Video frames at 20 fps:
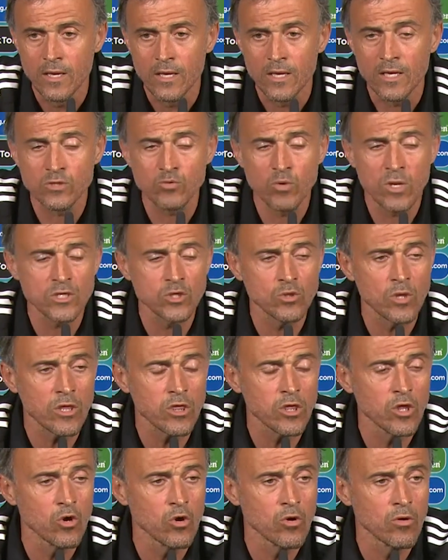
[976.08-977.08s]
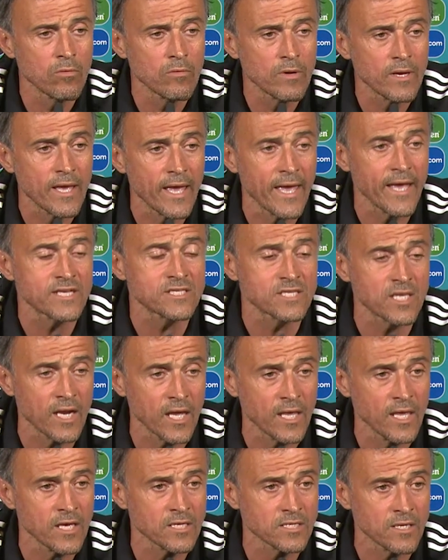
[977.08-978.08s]
Regardless of
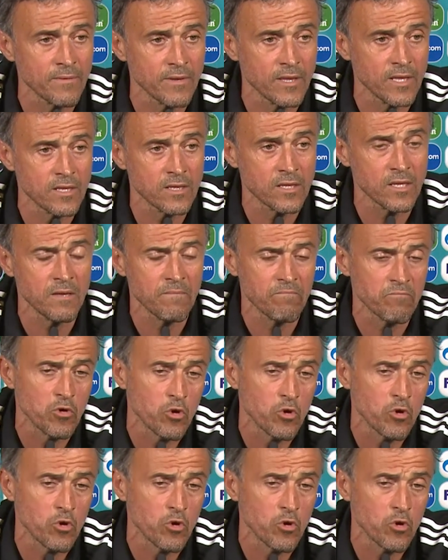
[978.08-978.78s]
those factors,